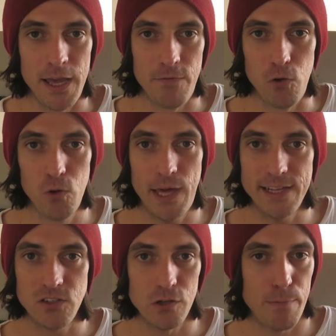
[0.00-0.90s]
If you
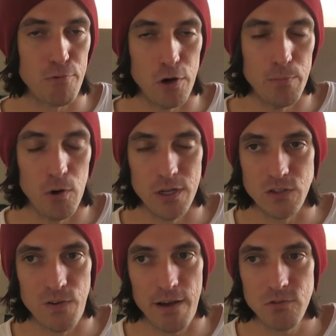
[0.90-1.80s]
get Serp Robot,
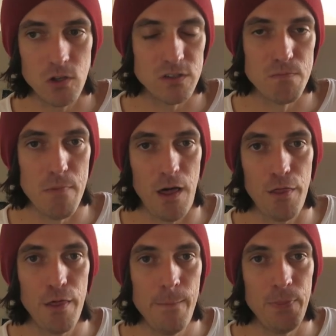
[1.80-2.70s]
it's $5 a month,